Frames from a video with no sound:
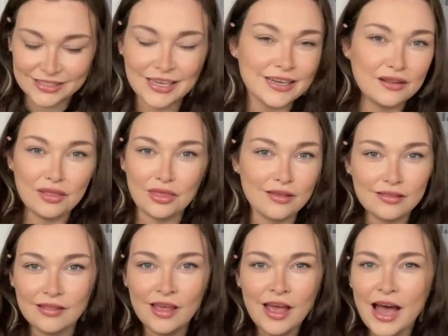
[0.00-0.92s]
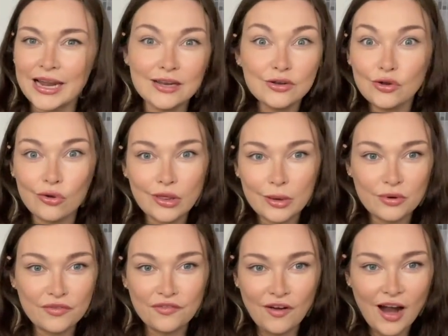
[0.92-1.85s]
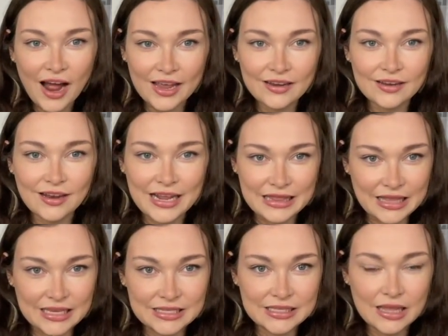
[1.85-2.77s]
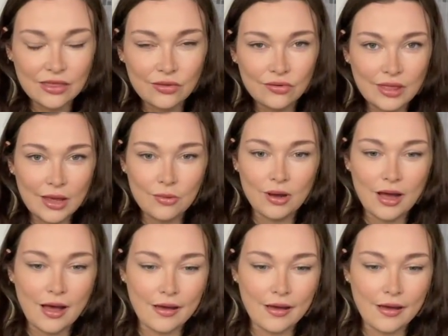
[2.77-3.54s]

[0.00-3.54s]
I didn't know they were fried like this. I thought they were